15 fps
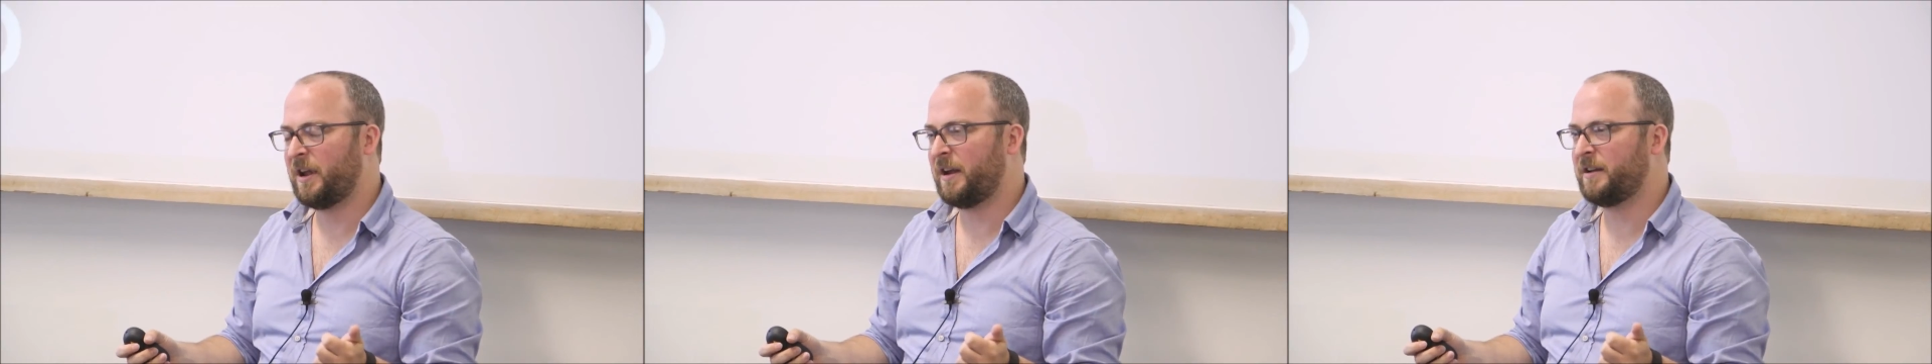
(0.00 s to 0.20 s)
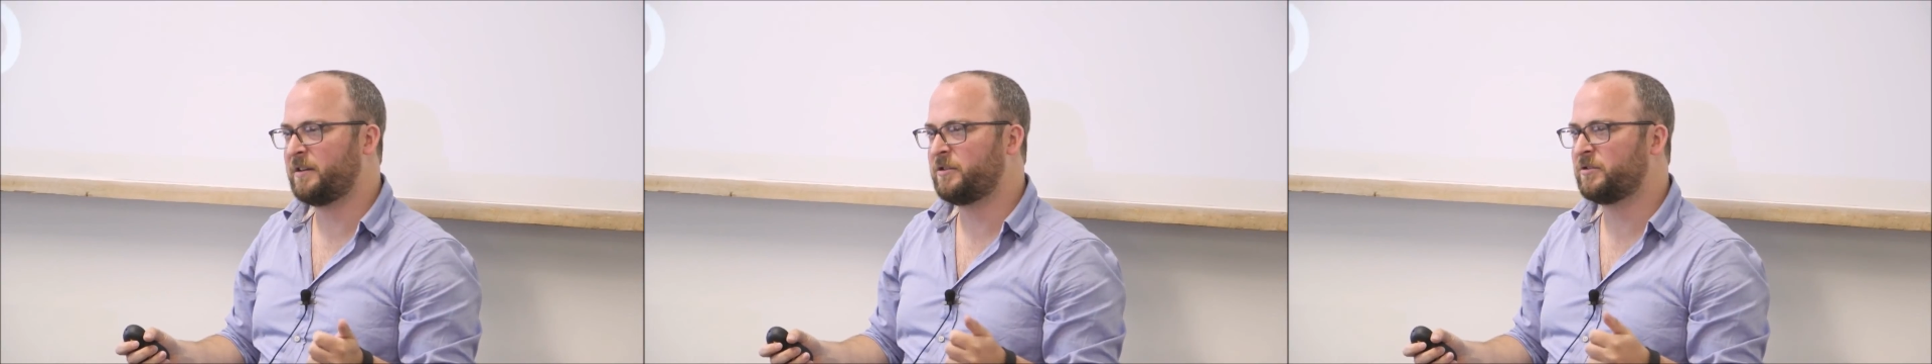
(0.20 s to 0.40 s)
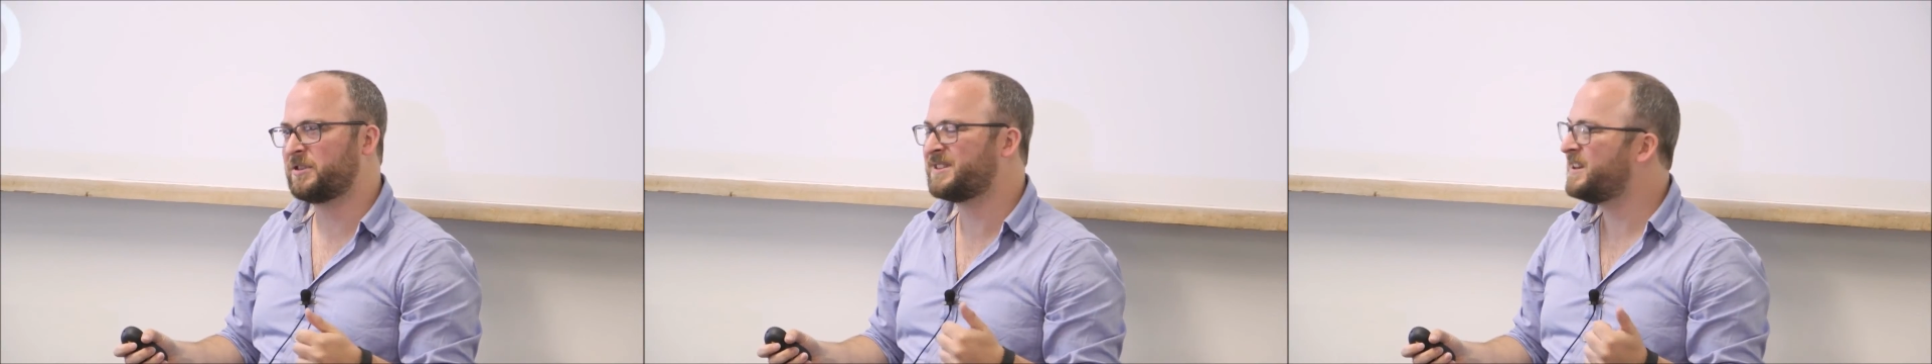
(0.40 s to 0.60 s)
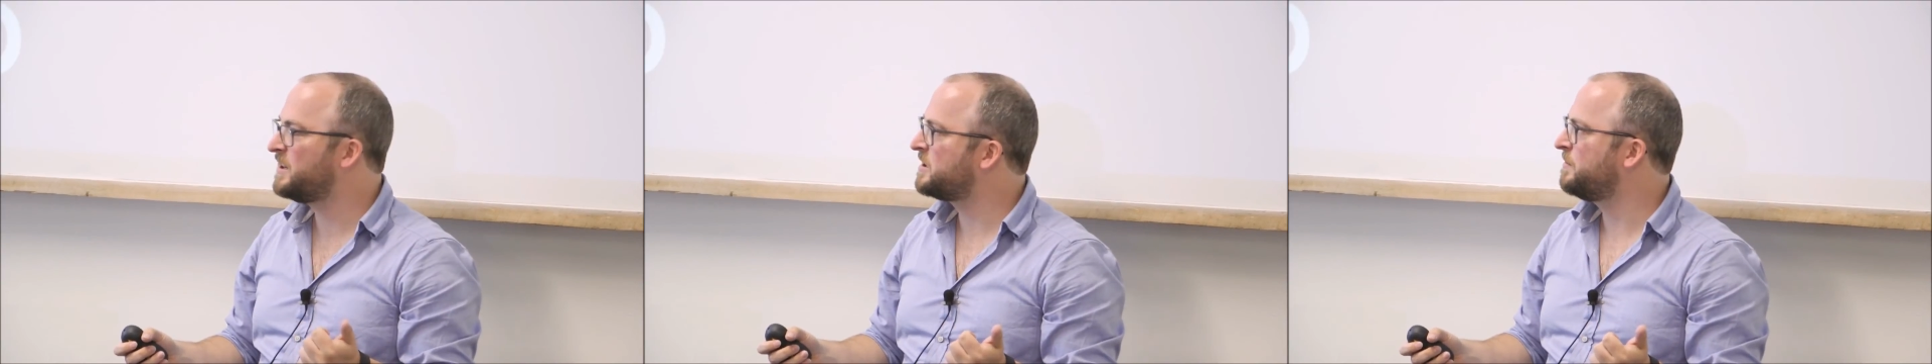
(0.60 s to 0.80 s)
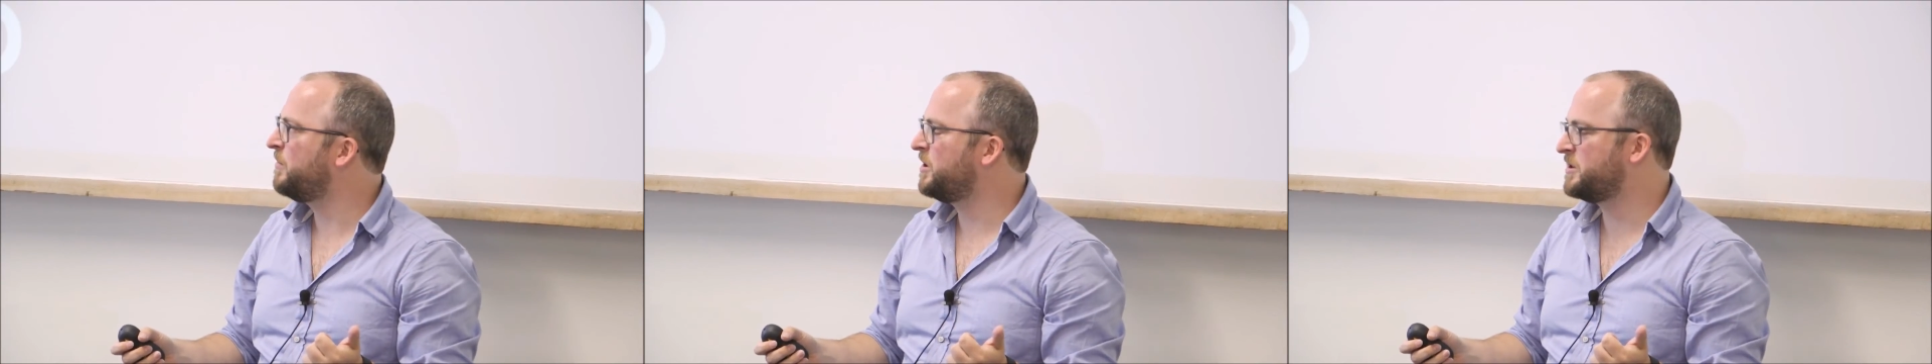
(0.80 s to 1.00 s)
And it took
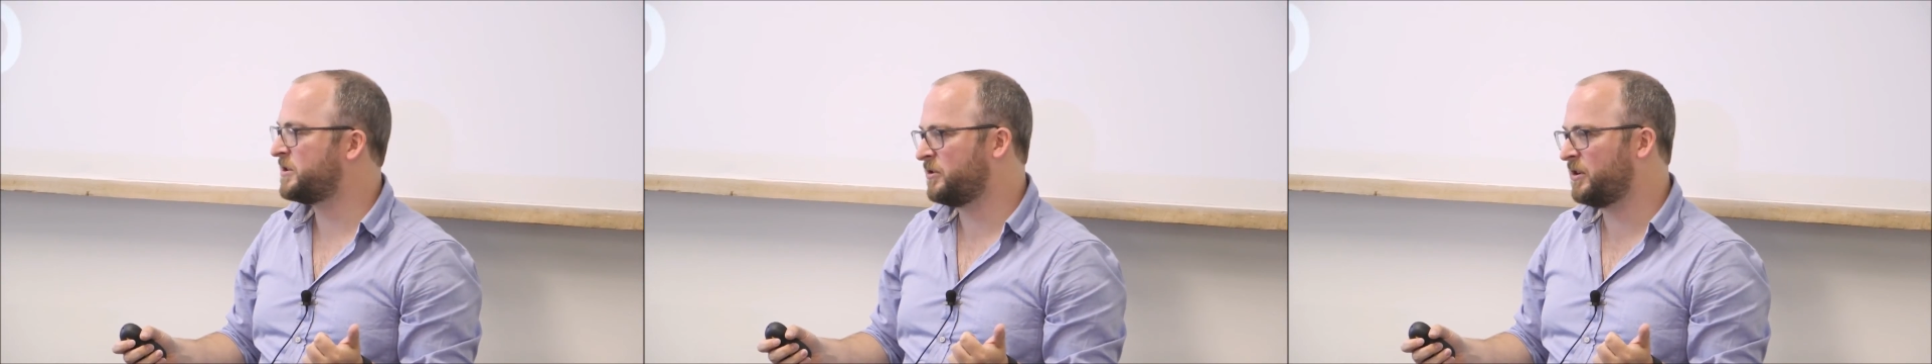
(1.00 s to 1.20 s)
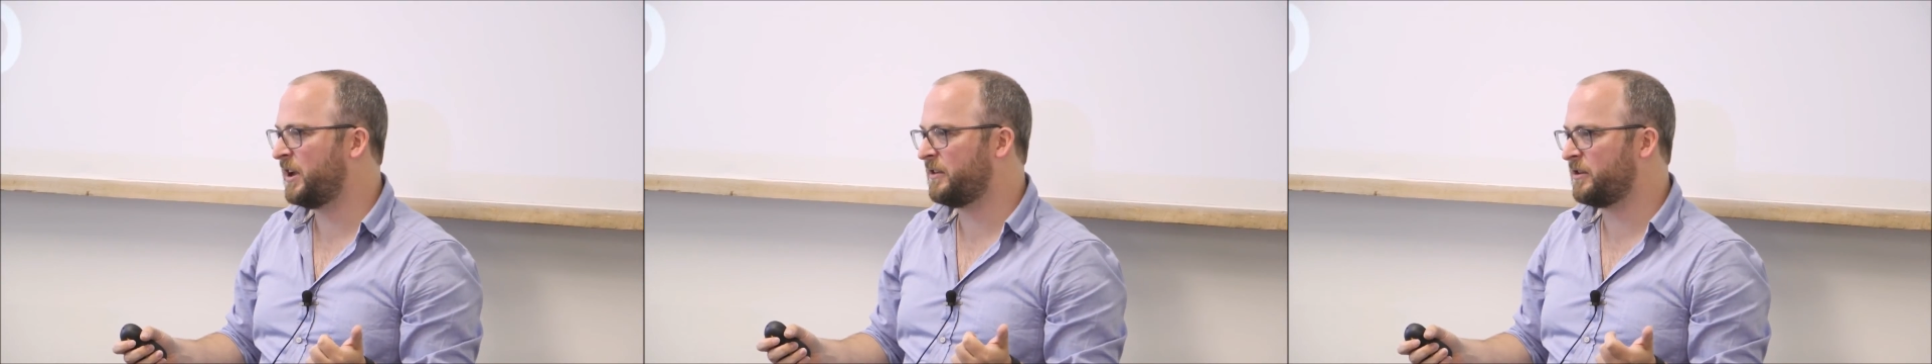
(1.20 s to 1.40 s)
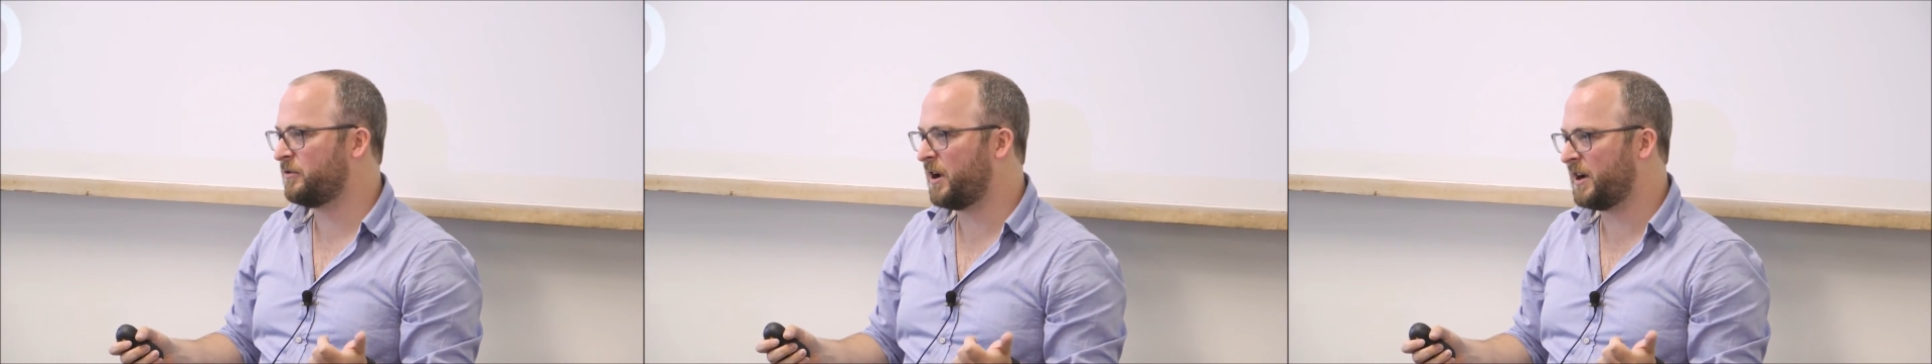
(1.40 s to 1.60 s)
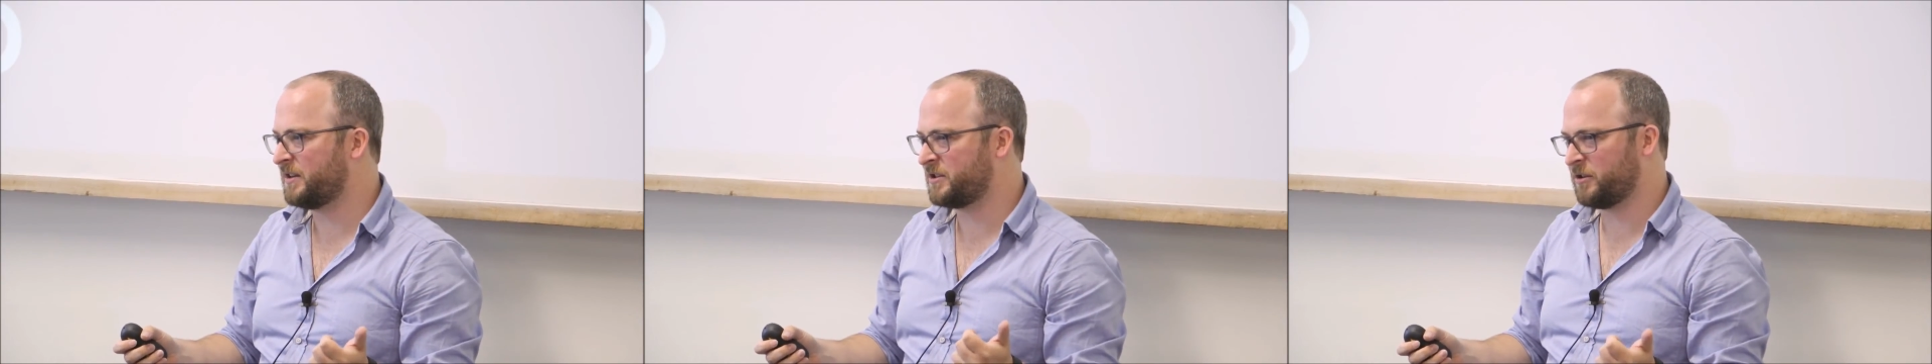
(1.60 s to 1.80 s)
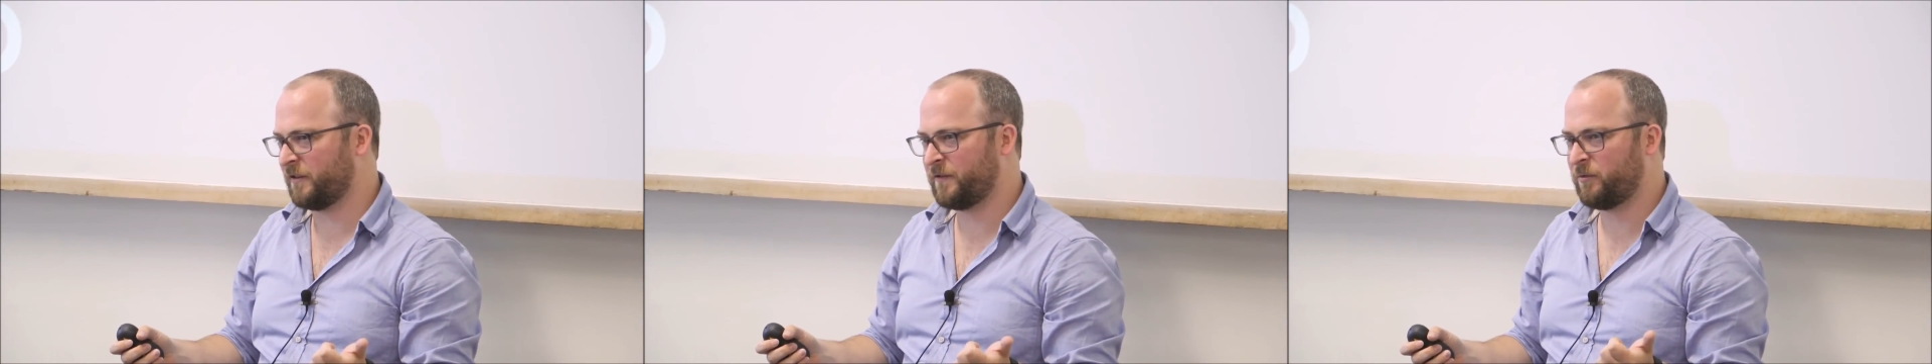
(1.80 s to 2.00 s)
6 months to get the
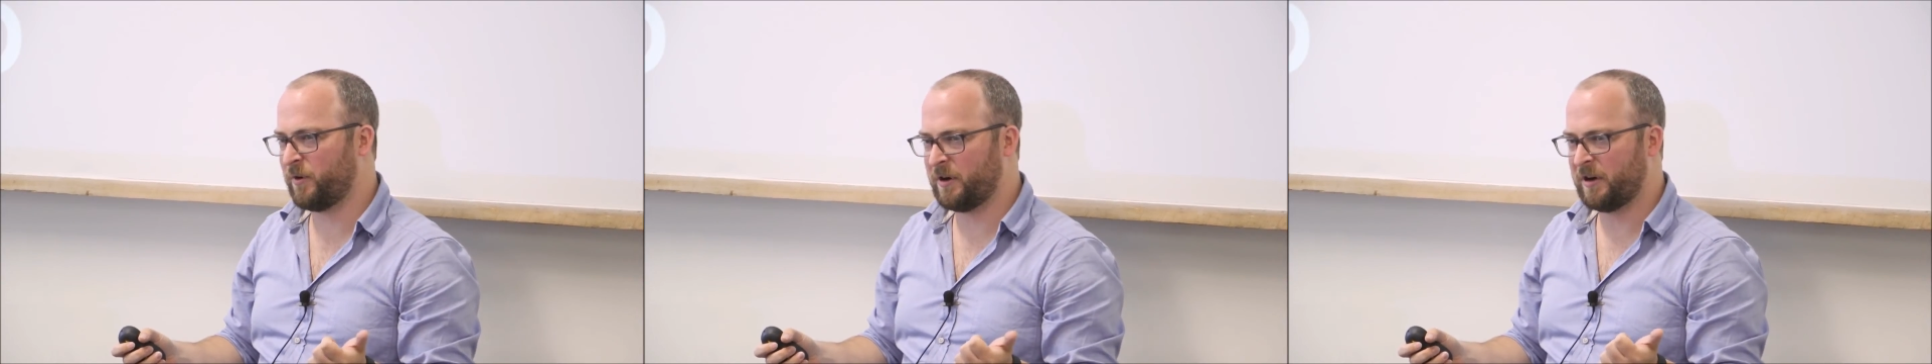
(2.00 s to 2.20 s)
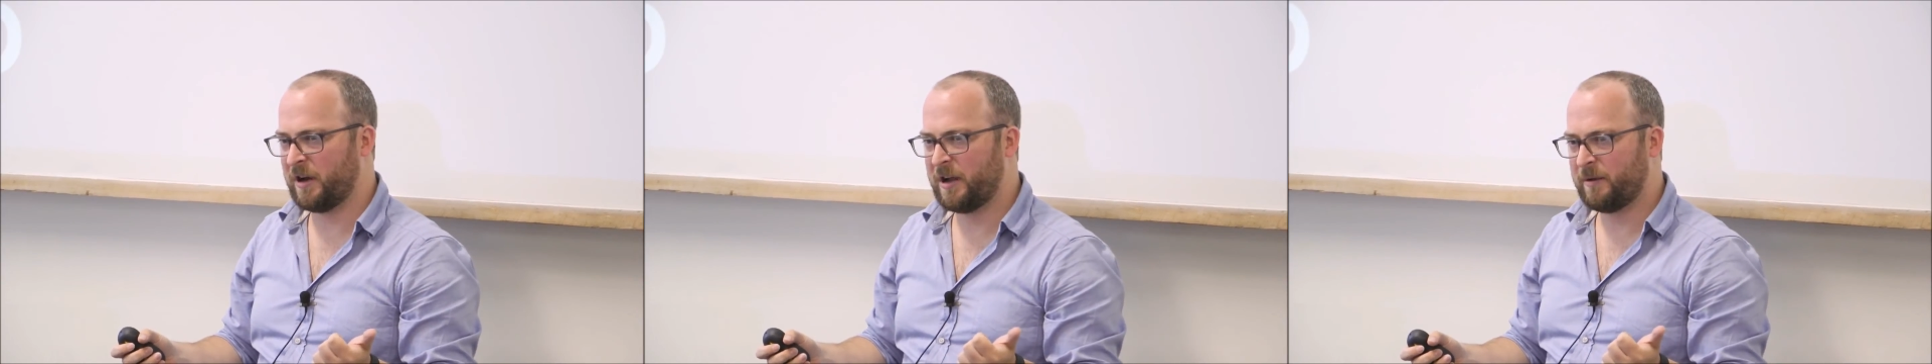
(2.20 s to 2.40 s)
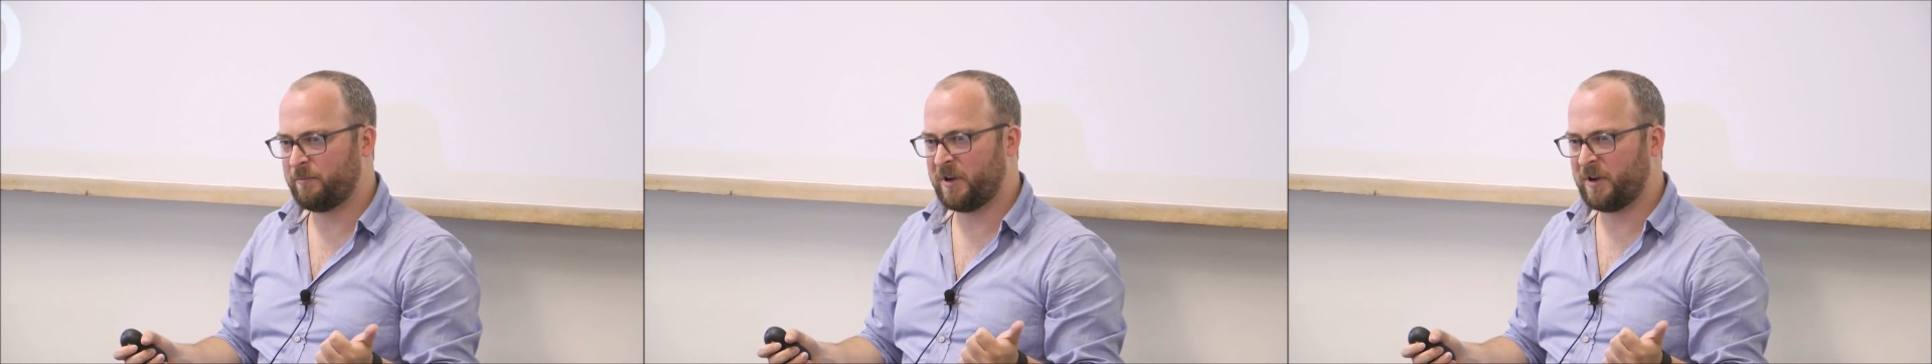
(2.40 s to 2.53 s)
right software